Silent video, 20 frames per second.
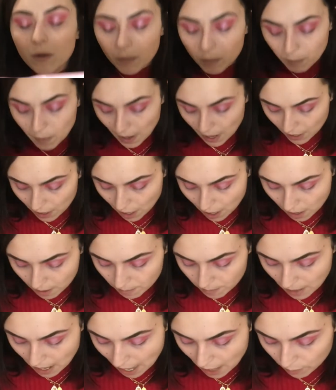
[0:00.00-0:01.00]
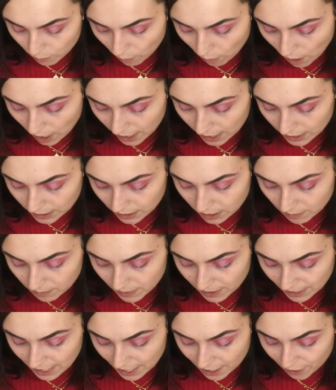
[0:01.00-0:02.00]
but I want it to
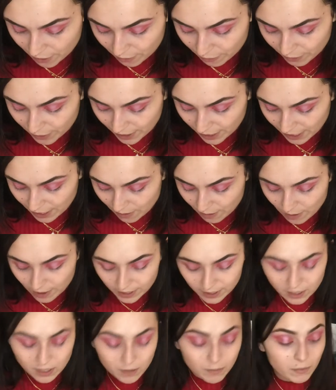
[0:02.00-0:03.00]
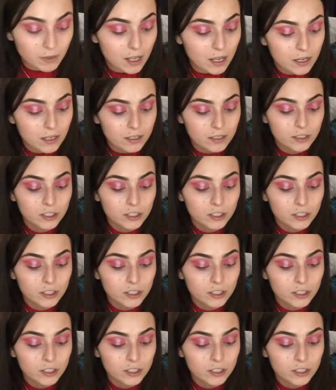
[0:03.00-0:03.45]
be like a really awesome look.